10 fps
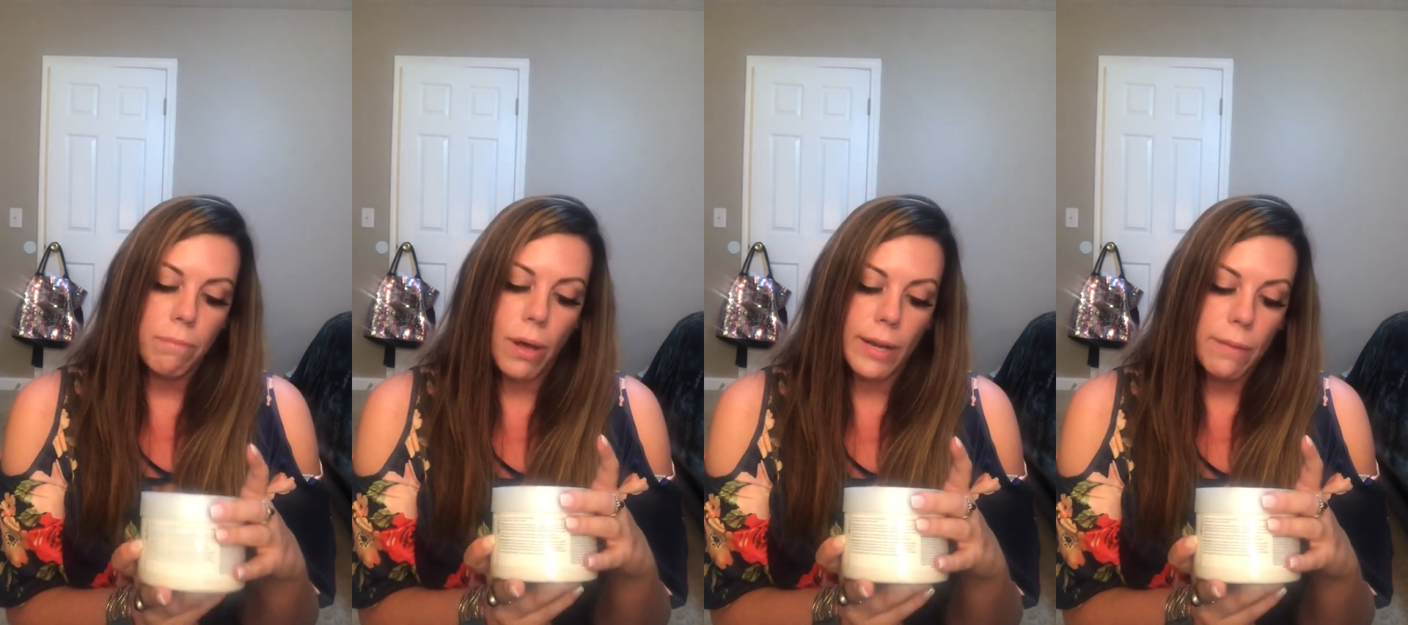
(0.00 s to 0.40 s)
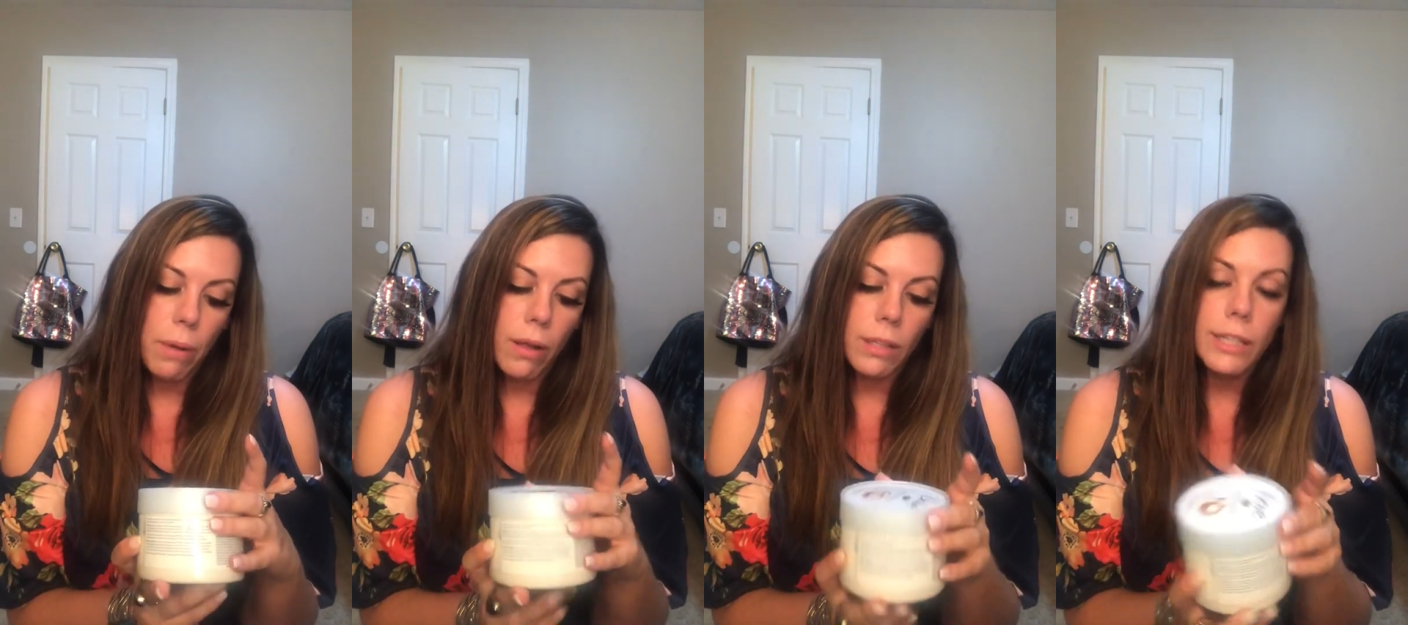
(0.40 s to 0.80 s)
Body
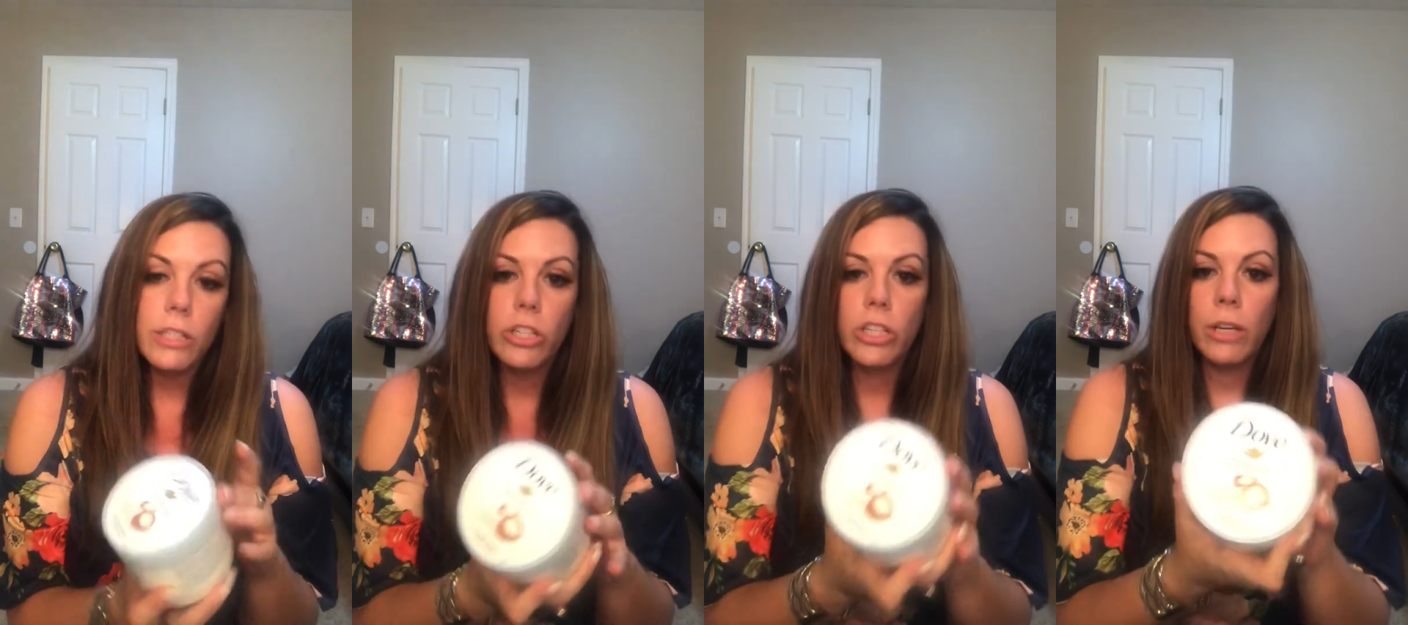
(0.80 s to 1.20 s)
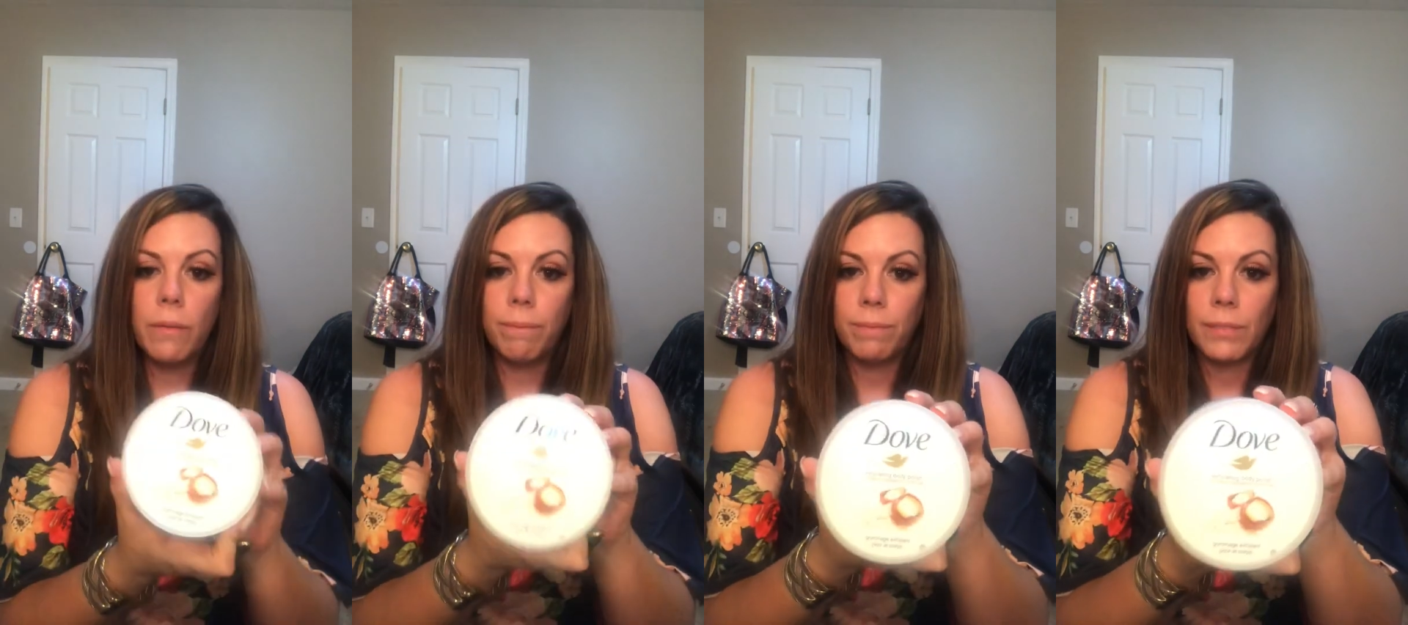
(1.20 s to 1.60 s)
Polish.
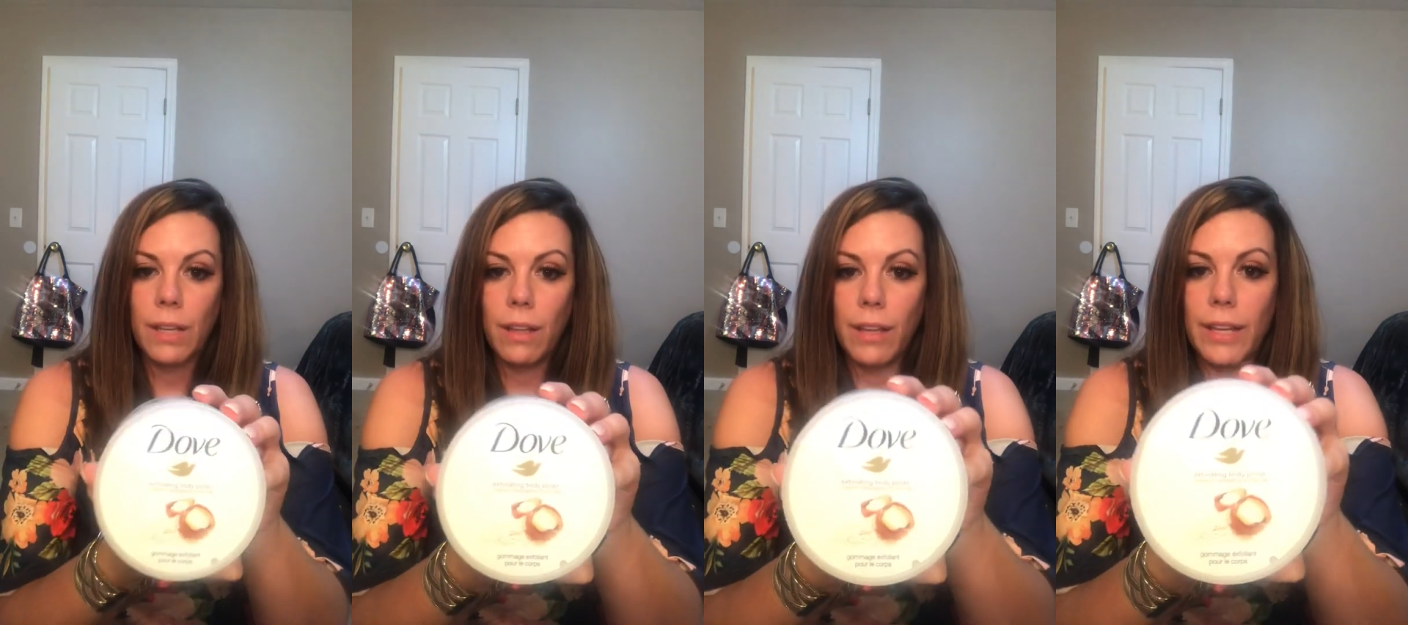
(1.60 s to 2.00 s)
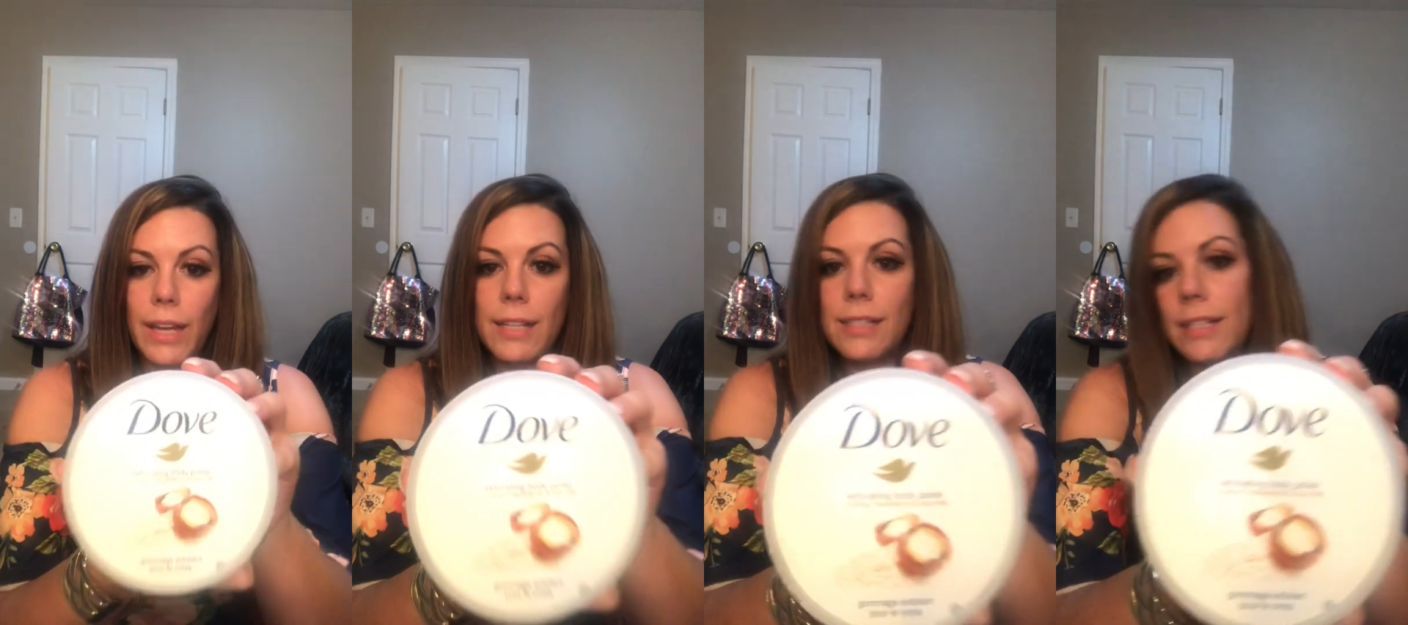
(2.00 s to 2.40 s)
I'll let you
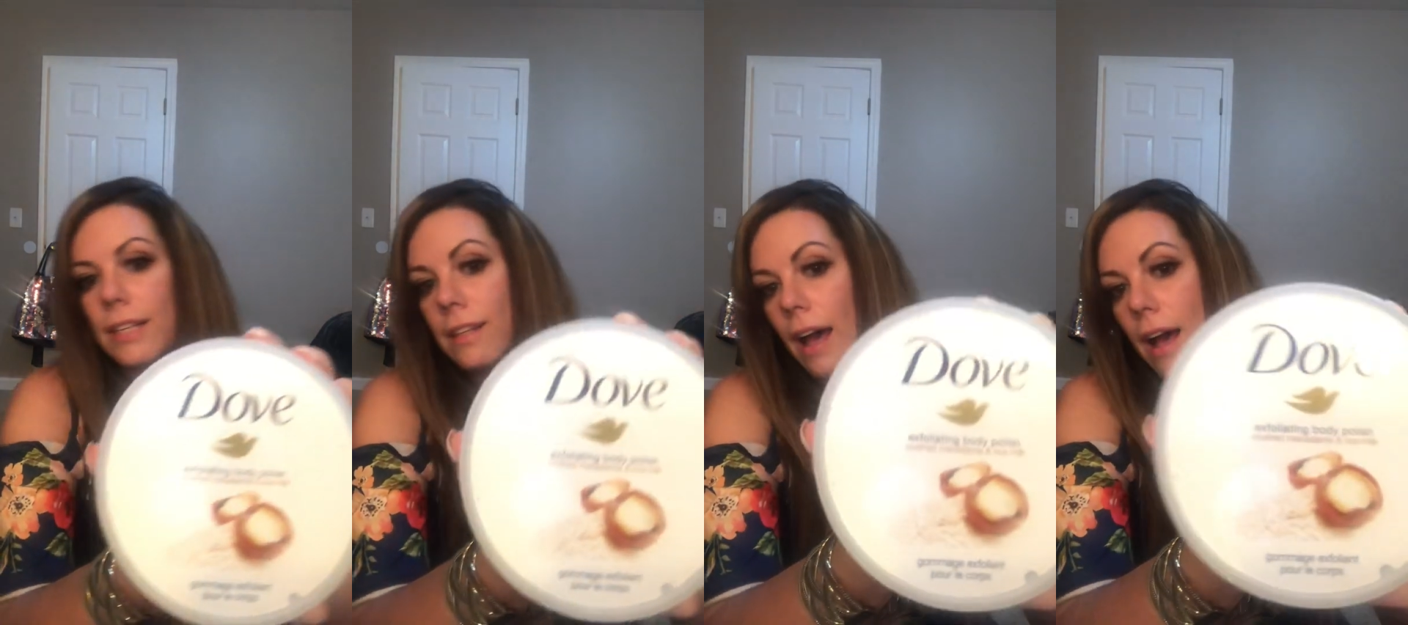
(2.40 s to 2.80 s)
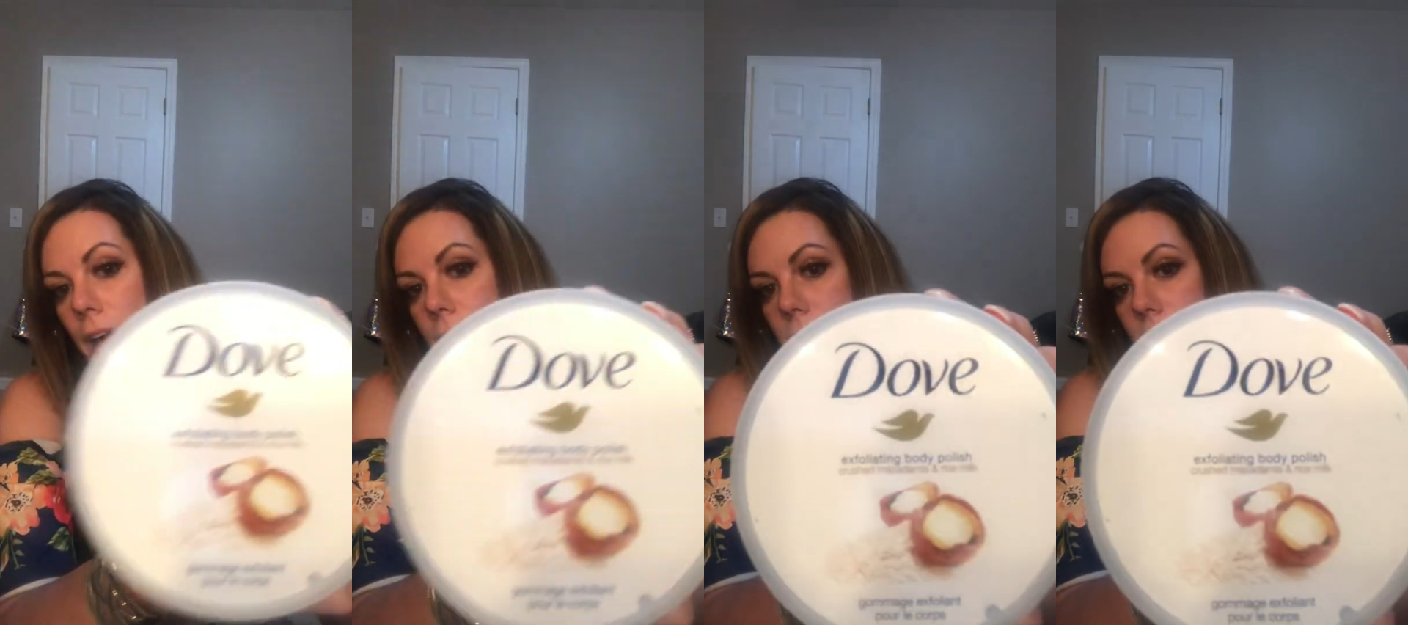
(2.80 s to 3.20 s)
guys see
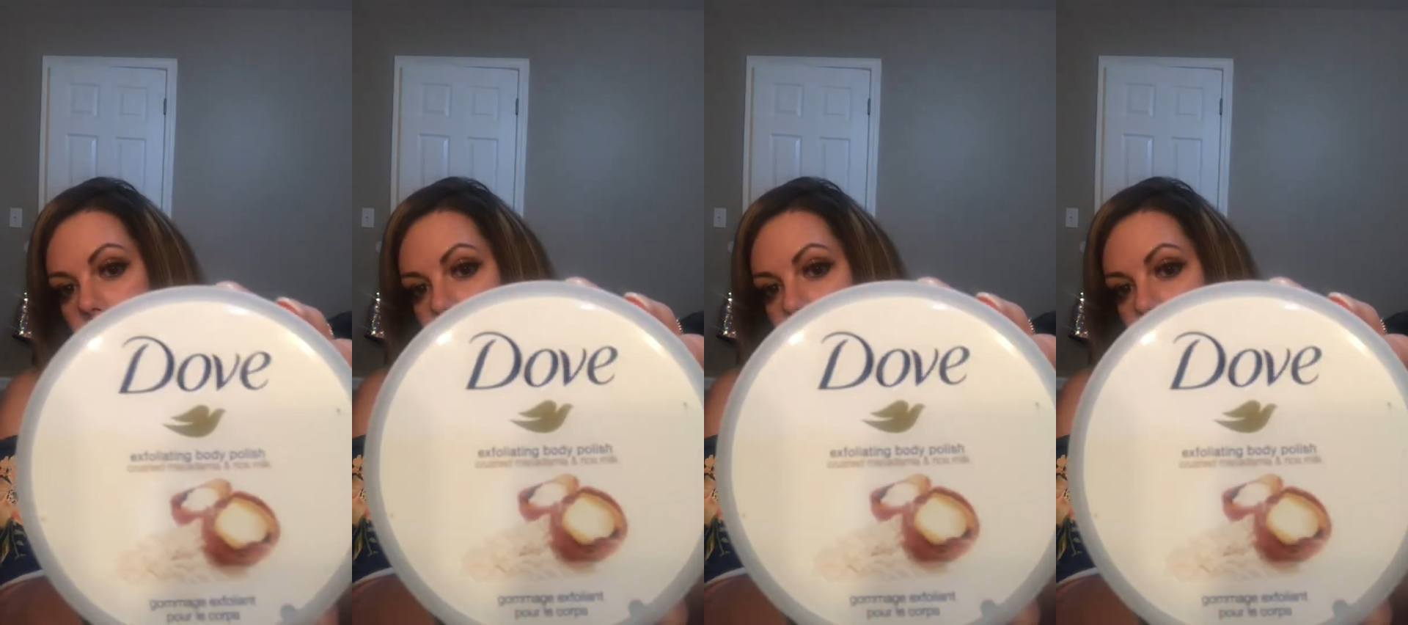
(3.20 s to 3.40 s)
that.